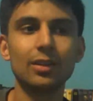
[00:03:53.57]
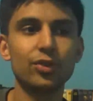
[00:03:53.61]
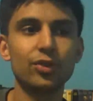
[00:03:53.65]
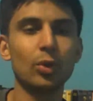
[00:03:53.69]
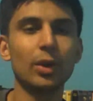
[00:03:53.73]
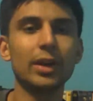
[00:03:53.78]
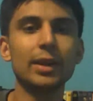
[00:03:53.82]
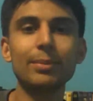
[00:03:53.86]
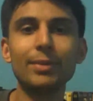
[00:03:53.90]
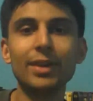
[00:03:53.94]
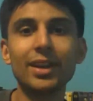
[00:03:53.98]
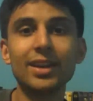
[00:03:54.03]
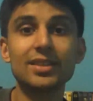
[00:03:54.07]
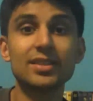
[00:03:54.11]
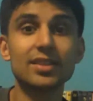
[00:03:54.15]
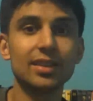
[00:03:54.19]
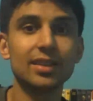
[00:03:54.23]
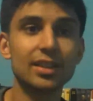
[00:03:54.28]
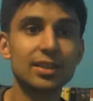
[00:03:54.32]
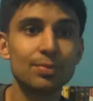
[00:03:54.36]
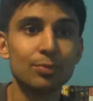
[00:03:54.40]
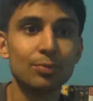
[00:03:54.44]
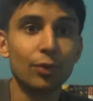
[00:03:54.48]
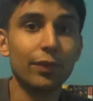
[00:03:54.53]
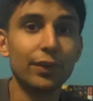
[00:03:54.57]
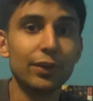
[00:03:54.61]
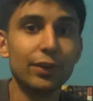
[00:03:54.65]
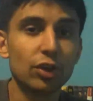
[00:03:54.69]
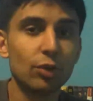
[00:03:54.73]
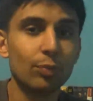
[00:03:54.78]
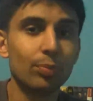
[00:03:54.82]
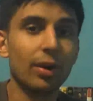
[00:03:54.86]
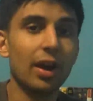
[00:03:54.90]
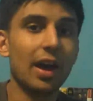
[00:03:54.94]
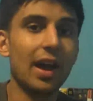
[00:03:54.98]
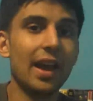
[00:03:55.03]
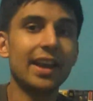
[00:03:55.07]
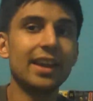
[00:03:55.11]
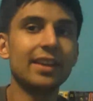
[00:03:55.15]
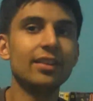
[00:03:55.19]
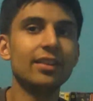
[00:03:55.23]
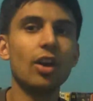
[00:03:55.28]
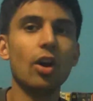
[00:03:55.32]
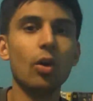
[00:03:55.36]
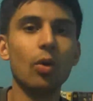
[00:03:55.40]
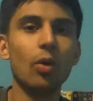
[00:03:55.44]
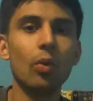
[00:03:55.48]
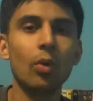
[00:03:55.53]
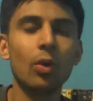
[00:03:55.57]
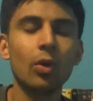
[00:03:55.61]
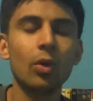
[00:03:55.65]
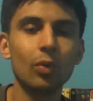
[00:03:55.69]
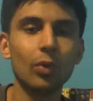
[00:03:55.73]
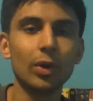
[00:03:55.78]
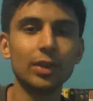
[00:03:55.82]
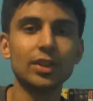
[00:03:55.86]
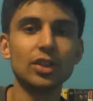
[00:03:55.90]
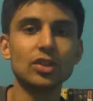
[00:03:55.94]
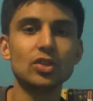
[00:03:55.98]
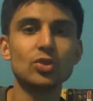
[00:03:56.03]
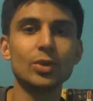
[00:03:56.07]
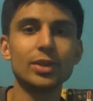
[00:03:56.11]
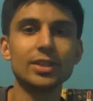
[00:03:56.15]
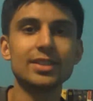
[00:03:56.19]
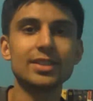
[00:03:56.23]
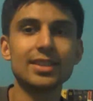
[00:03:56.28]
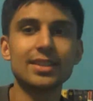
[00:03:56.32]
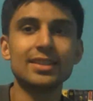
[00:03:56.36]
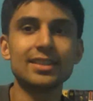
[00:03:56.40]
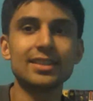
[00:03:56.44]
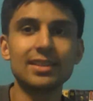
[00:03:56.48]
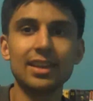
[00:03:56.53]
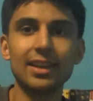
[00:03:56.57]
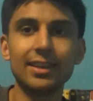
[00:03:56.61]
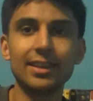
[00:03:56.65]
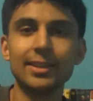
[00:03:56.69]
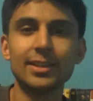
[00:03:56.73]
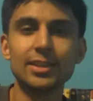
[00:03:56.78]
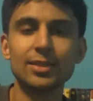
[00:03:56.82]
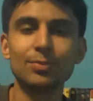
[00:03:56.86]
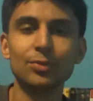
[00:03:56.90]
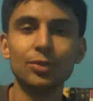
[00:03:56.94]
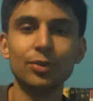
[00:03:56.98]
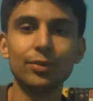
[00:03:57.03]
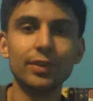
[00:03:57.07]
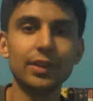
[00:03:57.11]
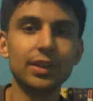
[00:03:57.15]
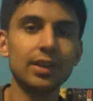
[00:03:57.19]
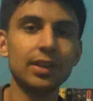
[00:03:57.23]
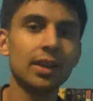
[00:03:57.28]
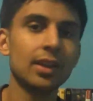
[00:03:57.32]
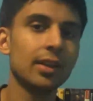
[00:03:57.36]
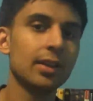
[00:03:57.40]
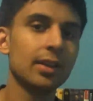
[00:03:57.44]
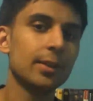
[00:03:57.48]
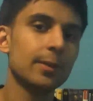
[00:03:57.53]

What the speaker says: 20 minutes of this movie, you could probably know what the twist is in this movie.